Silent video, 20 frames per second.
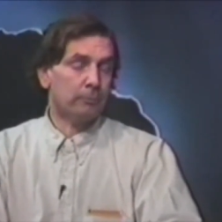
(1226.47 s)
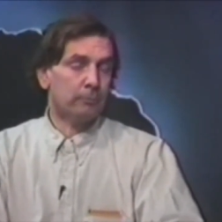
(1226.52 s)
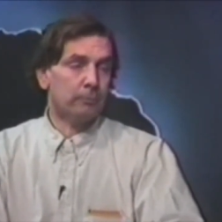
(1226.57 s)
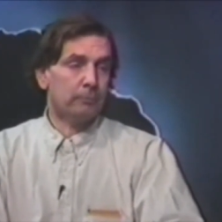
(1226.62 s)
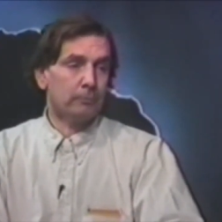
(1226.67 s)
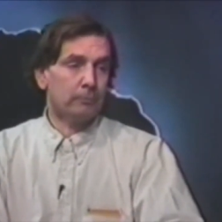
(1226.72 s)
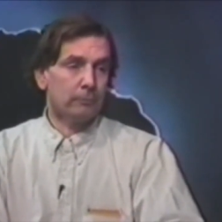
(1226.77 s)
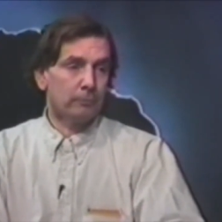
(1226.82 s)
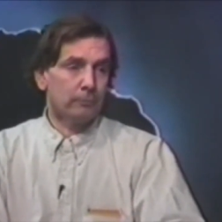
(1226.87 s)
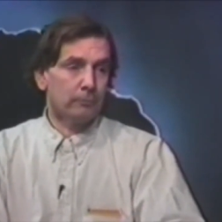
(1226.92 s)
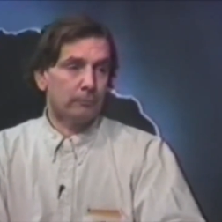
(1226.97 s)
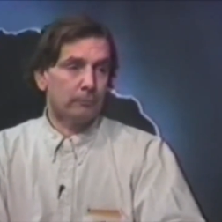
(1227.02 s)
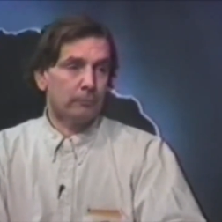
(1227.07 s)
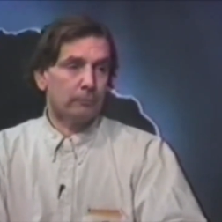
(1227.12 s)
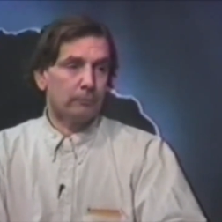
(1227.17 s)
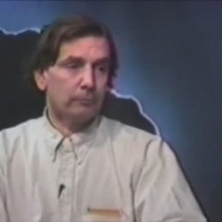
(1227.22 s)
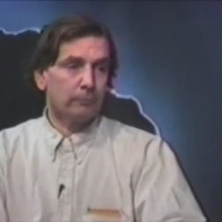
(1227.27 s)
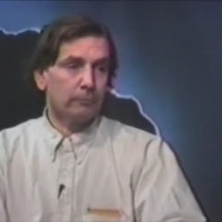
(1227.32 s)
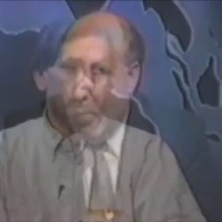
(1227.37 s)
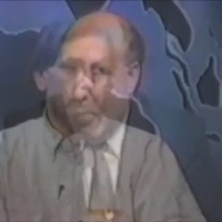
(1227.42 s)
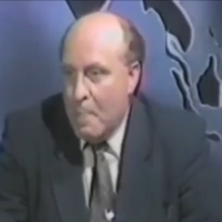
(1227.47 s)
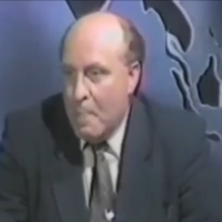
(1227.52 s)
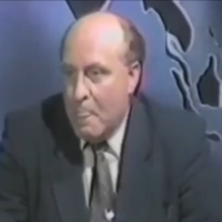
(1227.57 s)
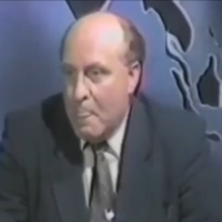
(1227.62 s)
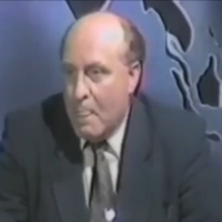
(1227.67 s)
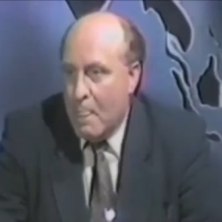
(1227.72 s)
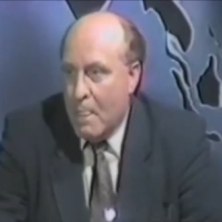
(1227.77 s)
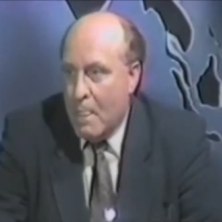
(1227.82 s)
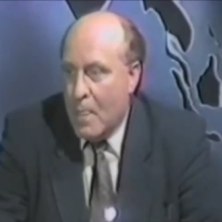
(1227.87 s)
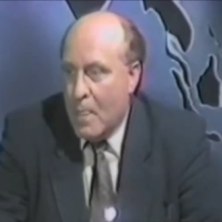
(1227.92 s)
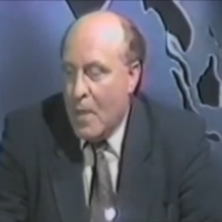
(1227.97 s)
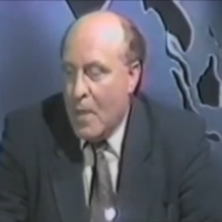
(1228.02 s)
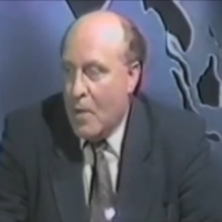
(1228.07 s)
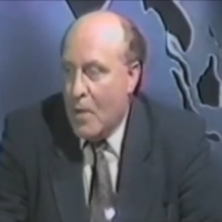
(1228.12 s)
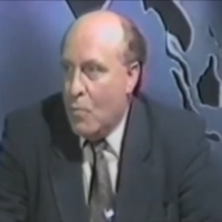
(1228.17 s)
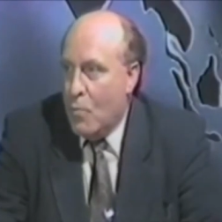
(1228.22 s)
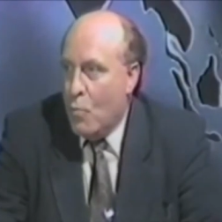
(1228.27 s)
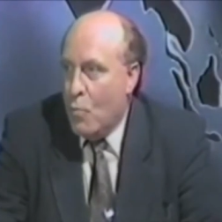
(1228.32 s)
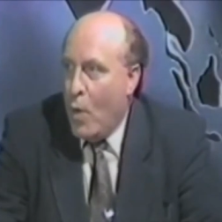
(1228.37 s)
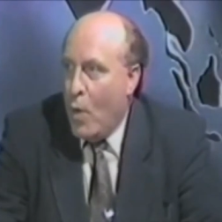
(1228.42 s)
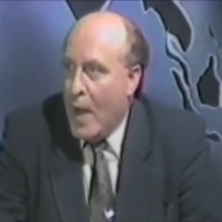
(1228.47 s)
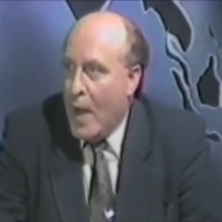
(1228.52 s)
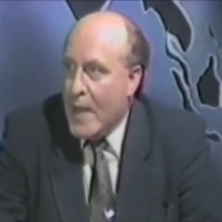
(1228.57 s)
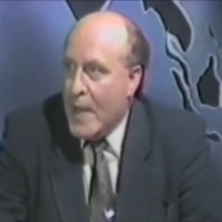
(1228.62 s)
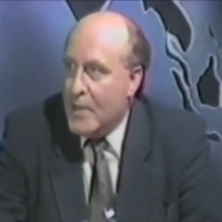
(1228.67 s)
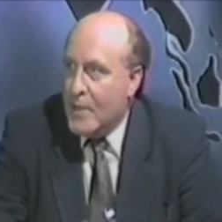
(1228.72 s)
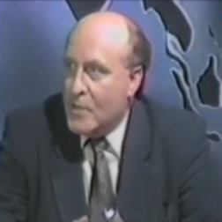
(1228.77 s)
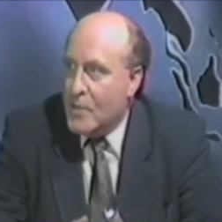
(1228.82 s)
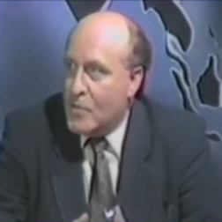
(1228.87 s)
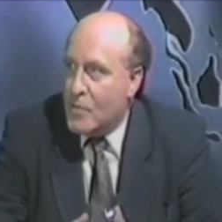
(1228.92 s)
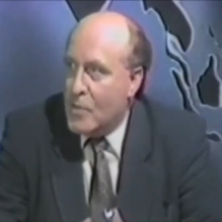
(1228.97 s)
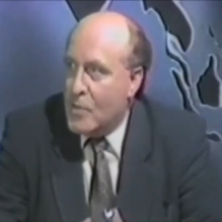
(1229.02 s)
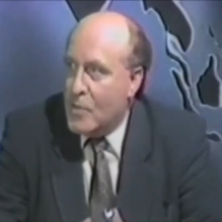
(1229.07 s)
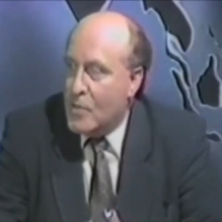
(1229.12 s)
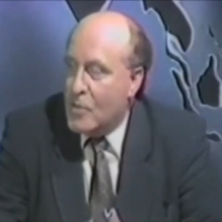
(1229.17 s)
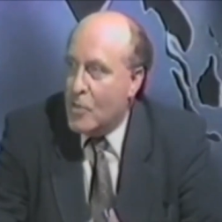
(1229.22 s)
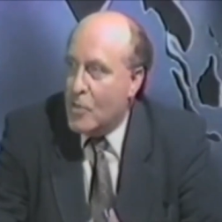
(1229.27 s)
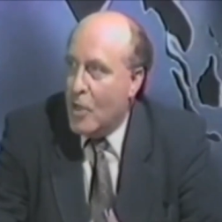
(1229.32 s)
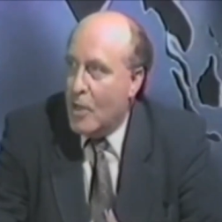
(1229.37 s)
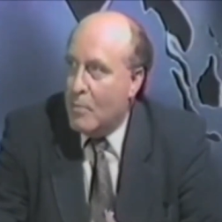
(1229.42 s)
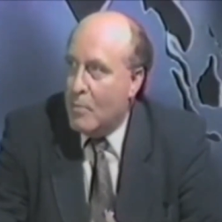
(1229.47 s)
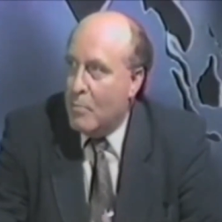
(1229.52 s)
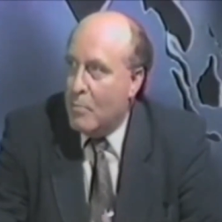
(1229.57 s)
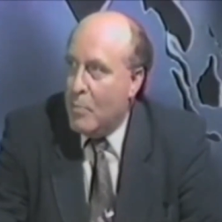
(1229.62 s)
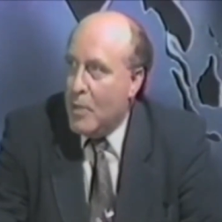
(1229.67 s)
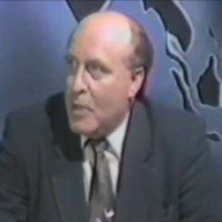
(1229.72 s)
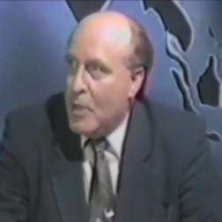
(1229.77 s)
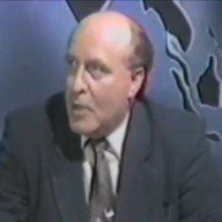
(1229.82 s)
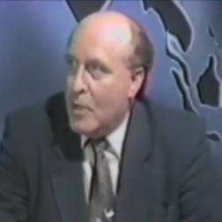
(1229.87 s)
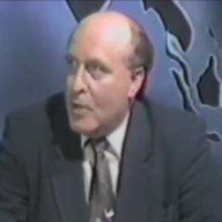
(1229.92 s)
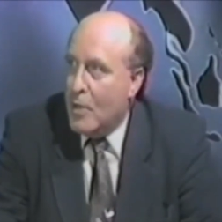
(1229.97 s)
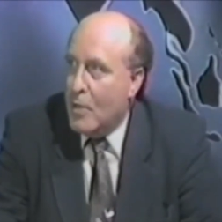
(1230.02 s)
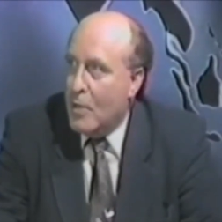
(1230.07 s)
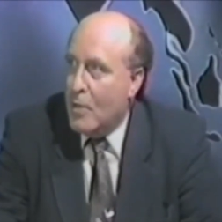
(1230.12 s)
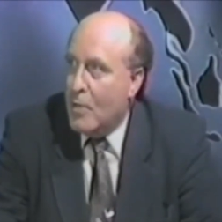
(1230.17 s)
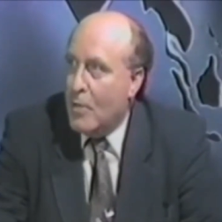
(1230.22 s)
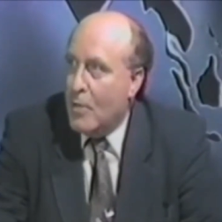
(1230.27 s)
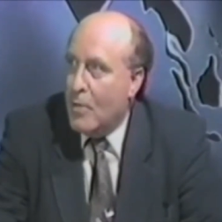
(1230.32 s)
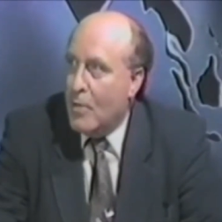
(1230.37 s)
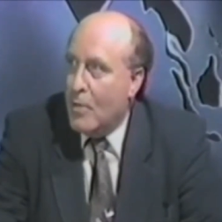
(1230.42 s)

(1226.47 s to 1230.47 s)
Mm-hmm. Now, why is this not being